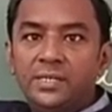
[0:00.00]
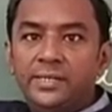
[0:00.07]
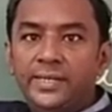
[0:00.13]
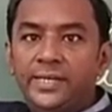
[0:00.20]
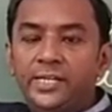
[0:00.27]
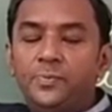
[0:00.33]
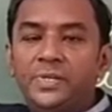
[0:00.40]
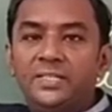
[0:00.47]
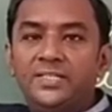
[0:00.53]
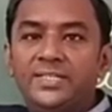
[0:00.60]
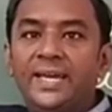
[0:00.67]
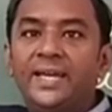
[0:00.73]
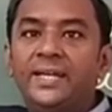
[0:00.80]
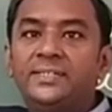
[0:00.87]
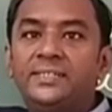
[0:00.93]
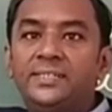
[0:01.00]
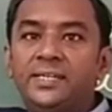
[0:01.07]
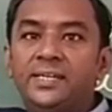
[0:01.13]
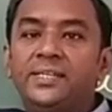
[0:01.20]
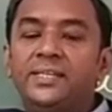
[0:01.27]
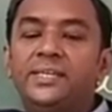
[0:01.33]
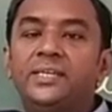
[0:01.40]
It means that
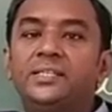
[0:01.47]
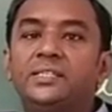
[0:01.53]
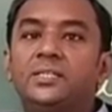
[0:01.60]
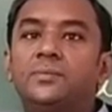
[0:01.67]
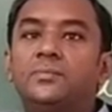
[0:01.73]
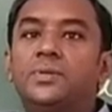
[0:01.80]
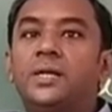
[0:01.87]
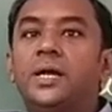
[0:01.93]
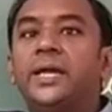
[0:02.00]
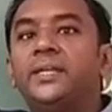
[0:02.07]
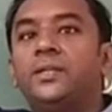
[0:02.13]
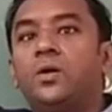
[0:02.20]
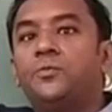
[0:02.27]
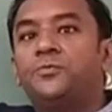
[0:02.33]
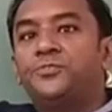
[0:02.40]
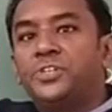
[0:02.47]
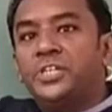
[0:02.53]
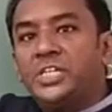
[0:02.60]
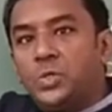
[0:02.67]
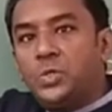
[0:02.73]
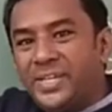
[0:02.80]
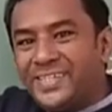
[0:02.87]
here is some kind of
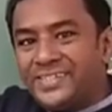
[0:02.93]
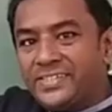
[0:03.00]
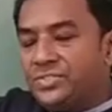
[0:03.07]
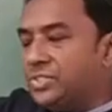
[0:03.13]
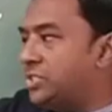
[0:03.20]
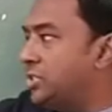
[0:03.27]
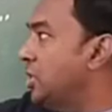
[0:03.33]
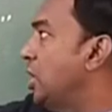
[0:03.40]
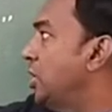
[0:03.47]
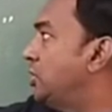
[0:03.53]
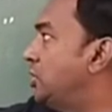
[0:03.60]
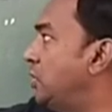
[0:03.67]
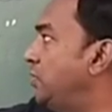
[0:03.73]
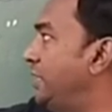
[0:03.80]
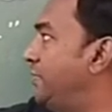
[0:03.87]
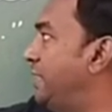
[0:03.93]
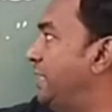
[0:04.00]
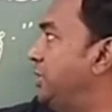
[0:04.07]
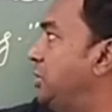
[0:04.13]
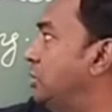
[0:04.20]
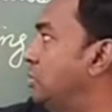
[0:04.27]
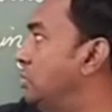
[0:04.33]
request, so we
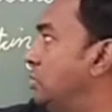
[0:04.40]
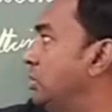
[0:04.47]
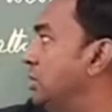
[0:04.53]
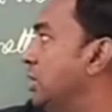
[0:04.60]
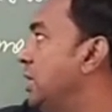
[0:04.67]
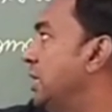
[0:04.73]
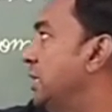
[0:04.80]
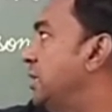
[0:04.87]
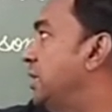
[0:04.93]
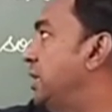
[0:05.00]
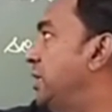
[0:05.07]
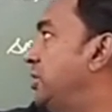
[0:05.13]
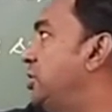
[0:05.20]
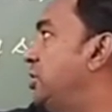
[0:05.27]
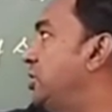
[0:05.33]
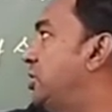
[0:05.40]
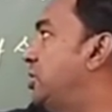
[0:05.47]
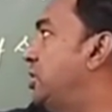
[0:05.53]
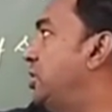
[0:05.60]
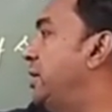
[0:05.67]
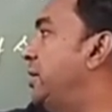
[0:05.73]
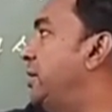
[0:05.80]
will use
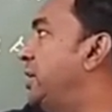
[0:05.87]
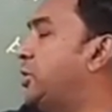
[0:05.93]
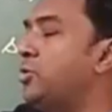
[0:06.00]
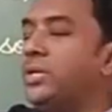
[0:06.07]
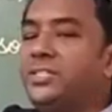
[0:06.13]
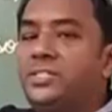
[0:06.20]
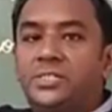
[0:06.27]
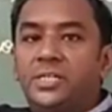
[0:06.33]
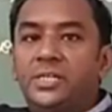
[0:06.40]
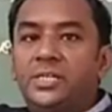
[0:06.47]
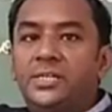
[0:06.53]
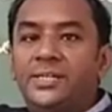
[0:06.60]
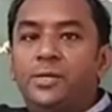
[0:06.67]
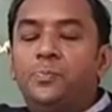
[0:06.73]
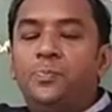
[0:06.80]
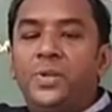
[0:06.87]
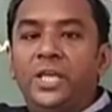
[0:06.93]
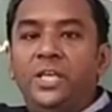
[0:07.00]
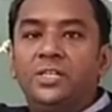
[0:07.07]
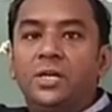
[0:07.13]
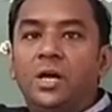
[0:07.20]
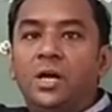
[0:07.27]
requested in
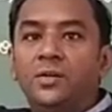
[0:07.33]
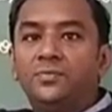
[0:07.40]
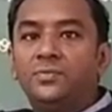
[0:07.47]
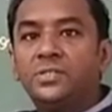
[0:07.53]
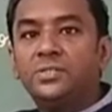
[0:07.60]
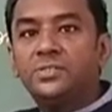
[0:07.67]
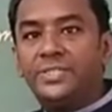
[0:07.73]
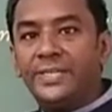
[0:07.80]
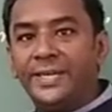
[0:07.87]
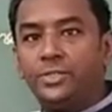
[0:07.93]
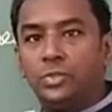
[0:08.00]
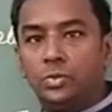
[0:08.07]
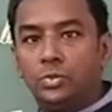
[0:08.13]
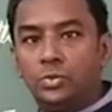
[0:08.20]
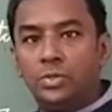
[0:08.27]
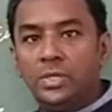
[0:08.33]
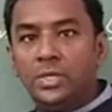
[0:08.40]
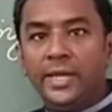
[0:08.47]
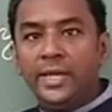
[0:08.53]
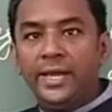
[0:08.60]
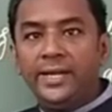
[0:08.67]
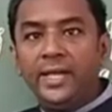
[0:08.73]
place of said to.
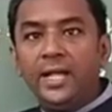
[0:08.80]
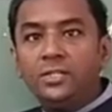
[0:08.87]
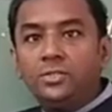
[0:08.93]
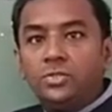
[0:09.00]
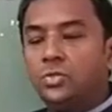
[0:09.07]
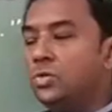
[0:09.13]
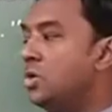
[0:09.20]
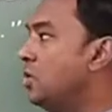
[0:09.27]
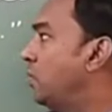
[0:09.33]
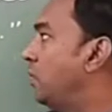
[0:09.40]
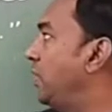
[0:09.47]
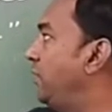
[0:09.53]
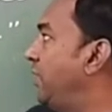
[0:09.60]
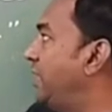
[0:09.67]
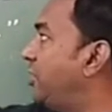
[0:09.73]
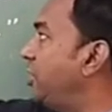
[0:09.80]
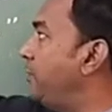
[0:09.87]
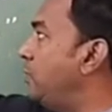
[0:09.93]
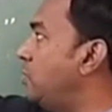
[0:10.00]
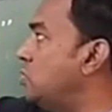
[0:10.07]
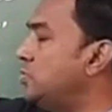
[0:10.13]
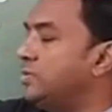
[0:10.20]
And also, we will
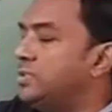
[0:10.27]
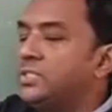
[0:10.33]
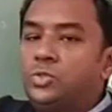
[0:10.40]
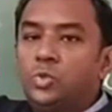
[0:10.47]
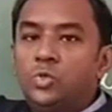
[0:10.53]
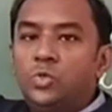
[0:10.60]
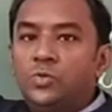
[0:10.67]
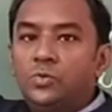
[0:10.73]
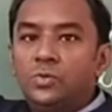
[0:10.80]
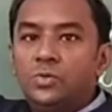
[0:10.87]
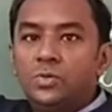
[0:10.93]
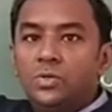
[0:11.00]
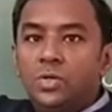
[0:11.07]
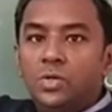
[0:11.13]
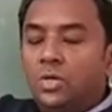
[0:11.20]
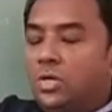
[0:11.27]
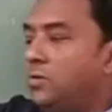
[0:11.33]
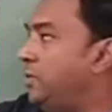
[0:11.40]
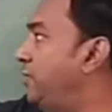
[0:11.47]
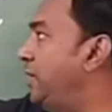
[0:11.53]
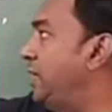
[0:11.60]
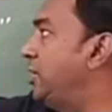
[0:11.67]
remove the two,
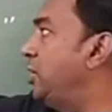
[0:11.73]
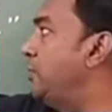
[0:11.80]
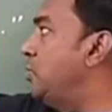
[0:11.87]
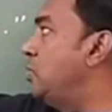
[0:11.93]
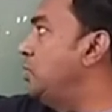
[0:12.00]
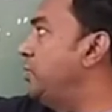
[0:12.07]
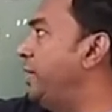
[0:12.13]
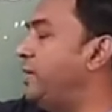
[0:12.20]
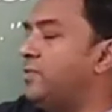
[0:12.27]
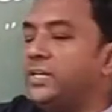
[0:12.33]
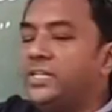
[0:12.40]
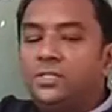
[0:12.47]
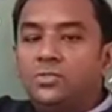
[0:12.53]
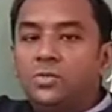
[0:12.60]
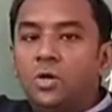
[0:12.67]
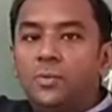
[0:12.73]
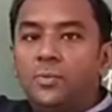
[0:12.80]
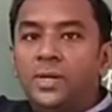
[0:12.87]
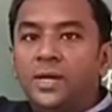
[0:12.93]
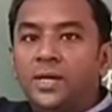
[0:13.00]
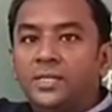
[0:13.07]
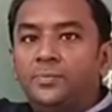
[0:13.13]
we will remove inverted
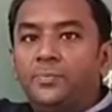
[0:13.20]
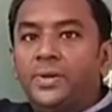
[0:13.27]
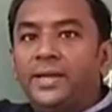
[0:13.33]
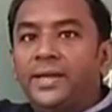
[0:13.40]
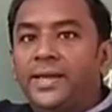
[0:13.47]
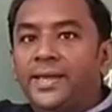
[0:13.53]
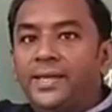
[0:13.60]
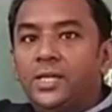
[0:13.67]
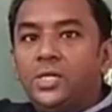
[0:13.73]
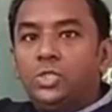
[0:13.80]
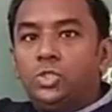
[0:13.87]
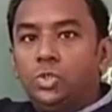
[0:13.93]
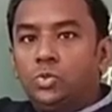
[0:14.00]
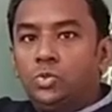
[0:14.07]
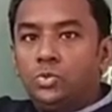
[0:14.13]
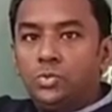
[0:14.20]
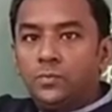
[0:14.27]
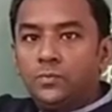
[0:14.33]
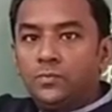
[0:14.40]
commas by to.